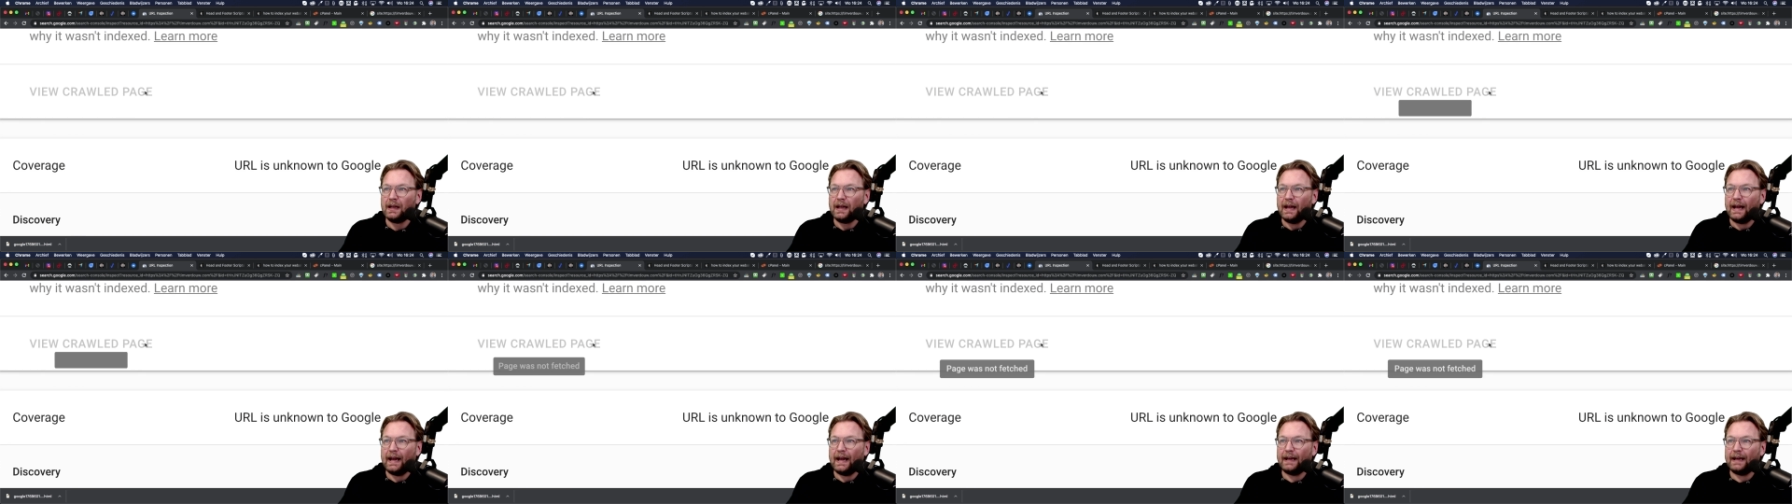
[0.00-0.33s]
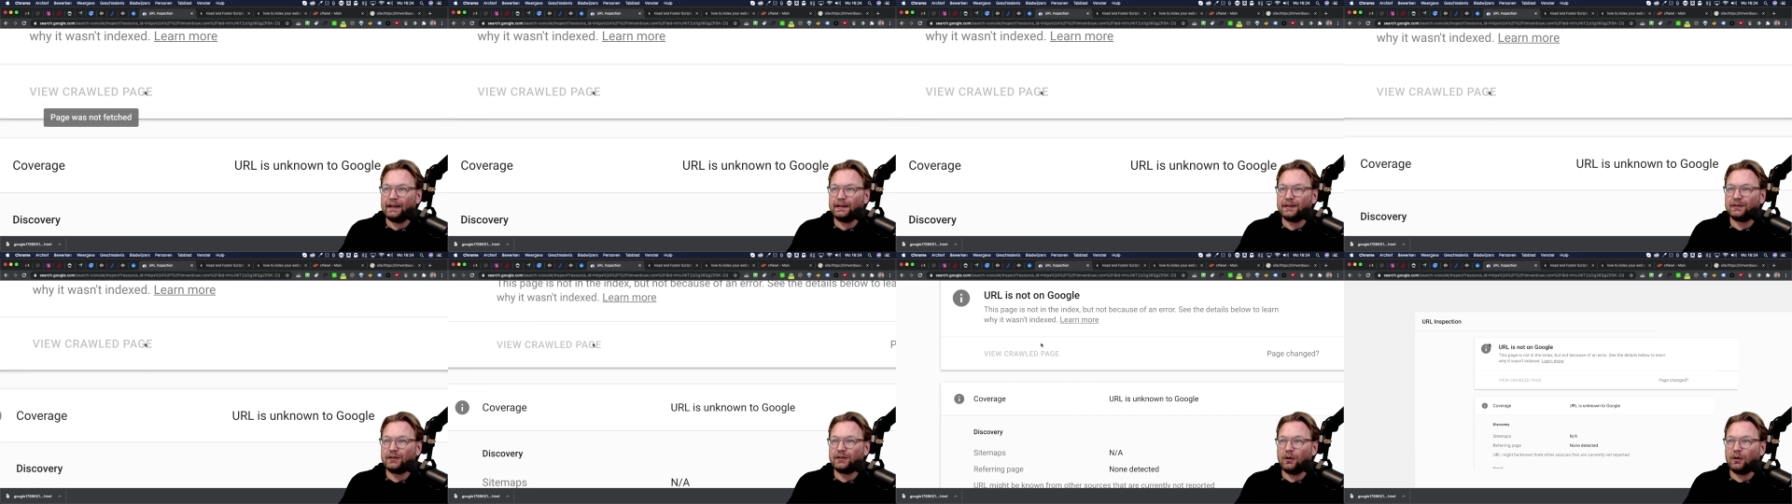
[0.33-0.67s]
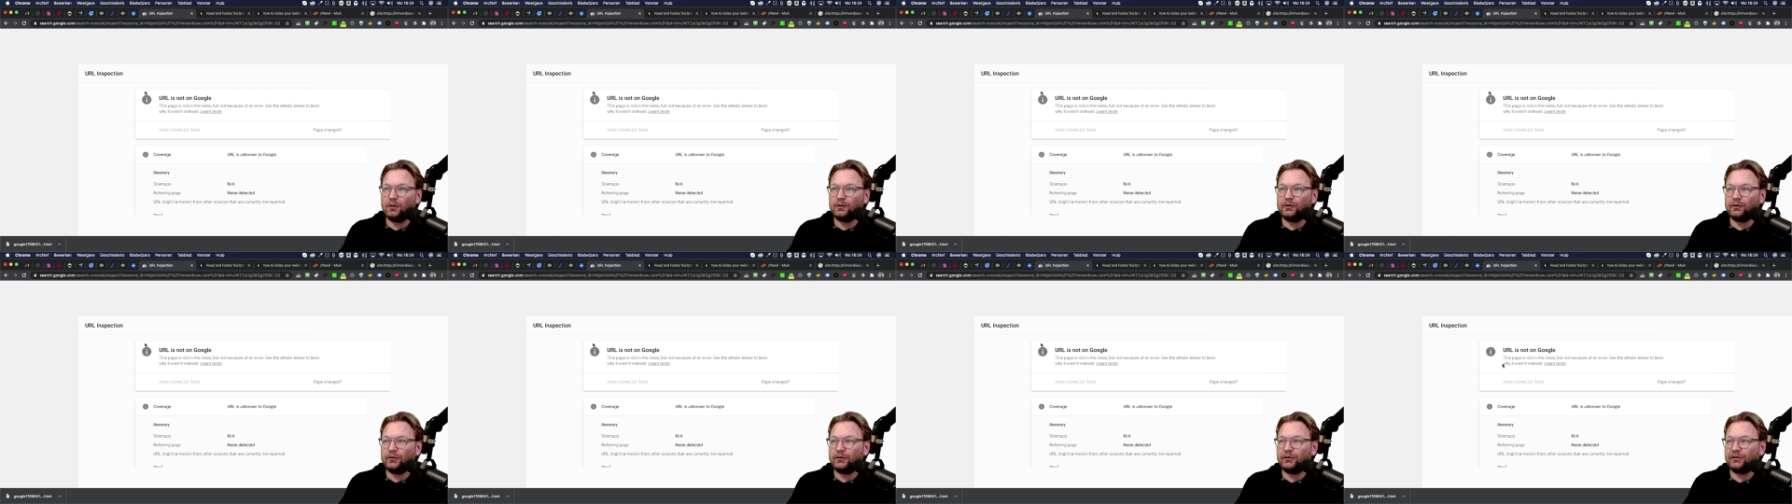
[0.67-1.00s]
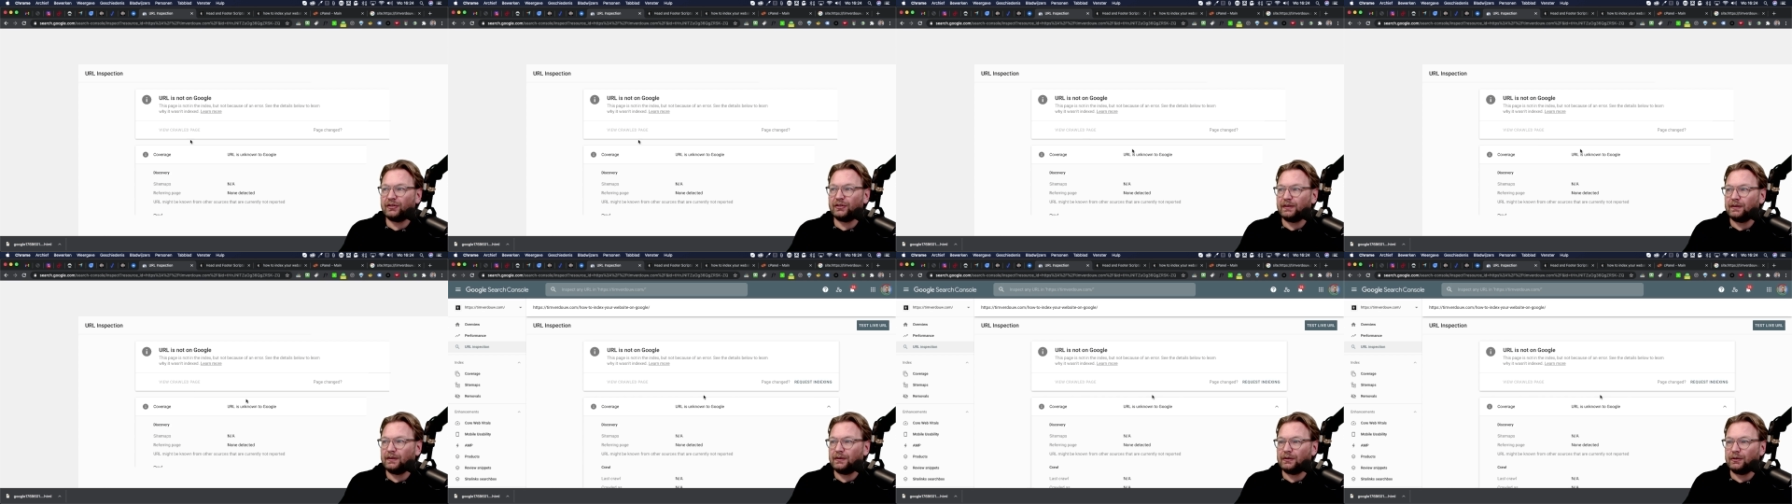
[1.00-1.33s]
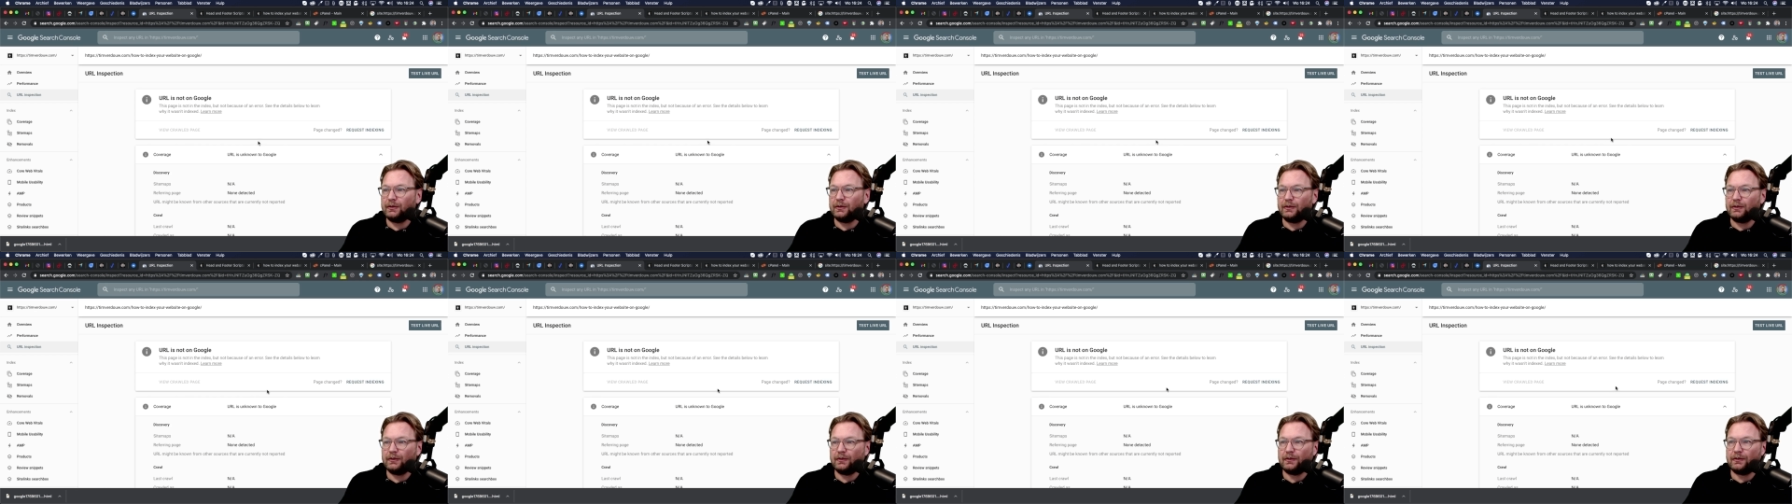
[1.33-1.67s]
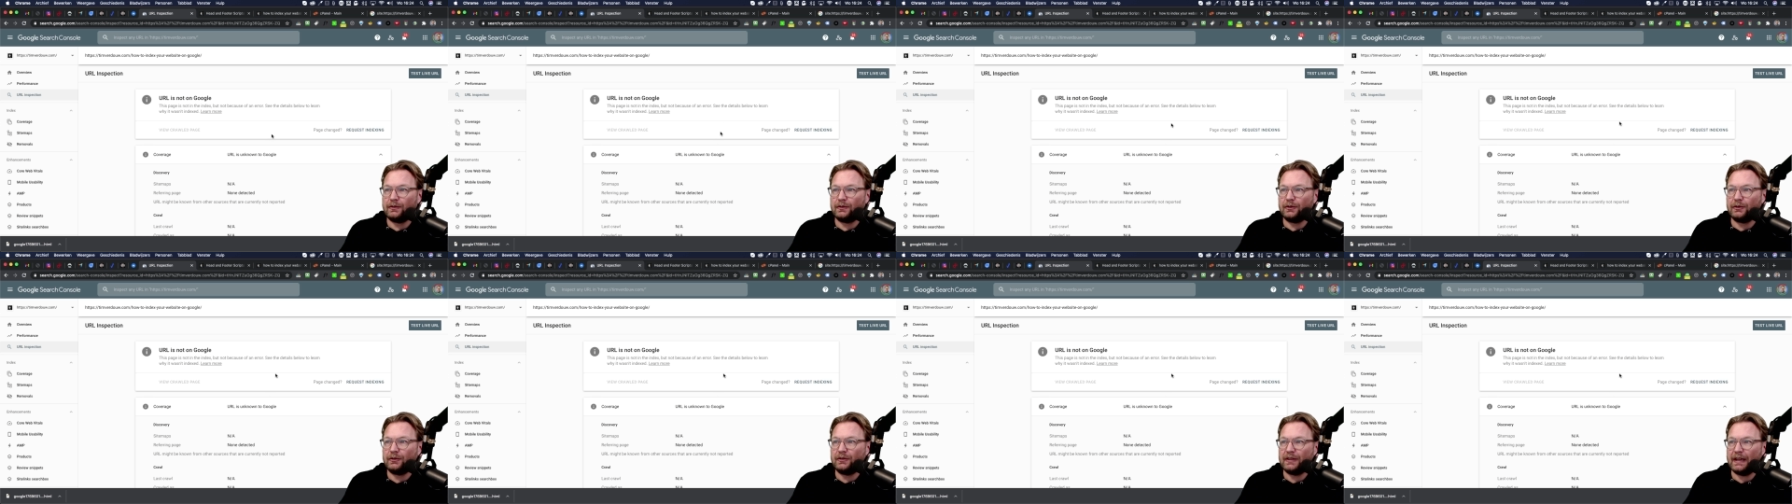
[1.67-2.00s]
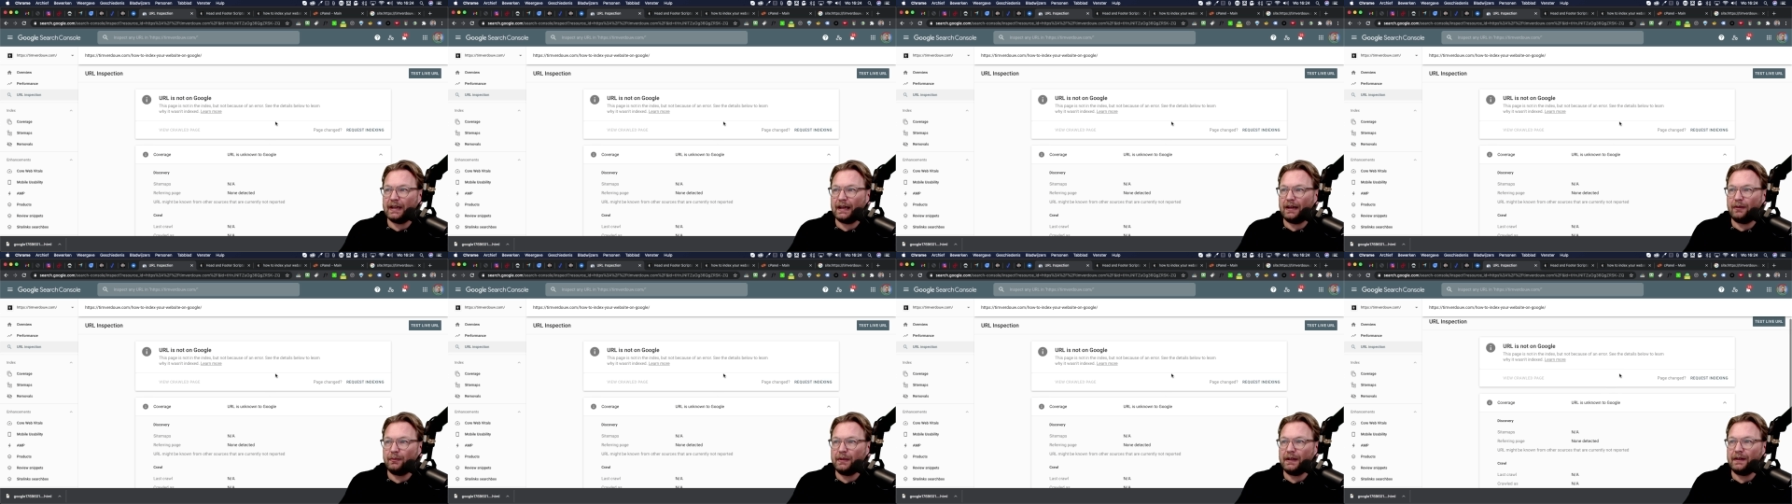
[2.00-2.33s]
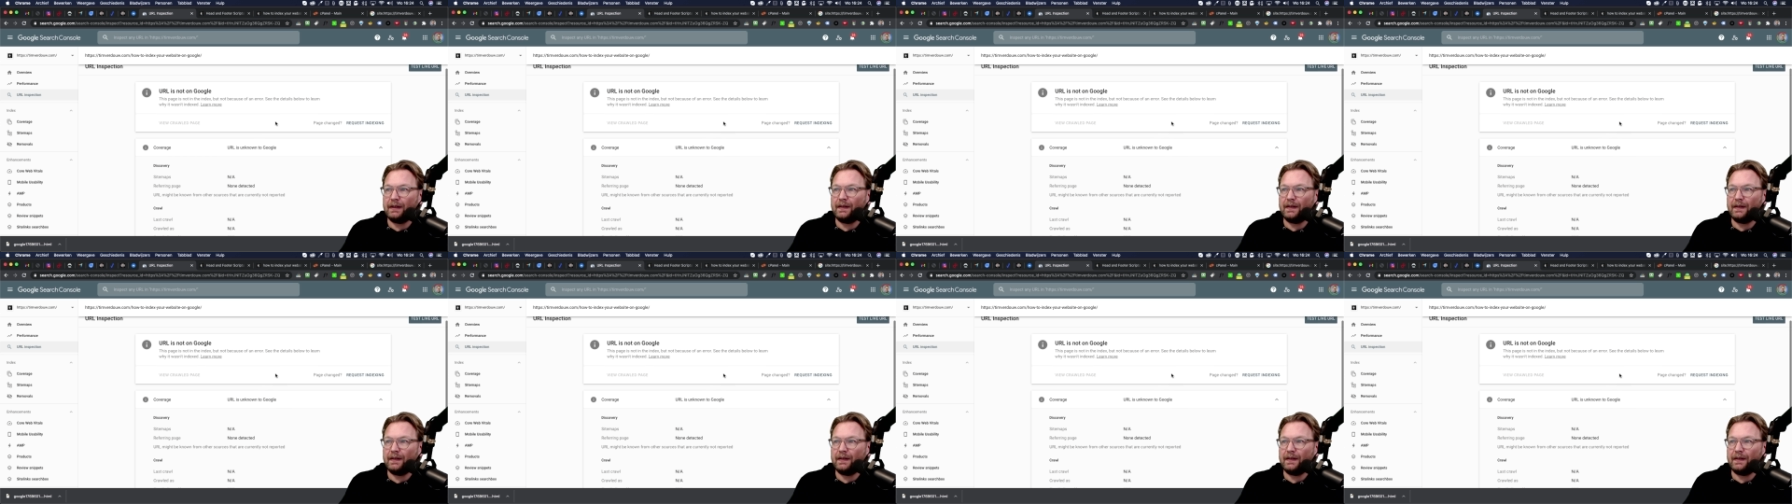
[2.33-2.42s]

and it's going to, to, to tell me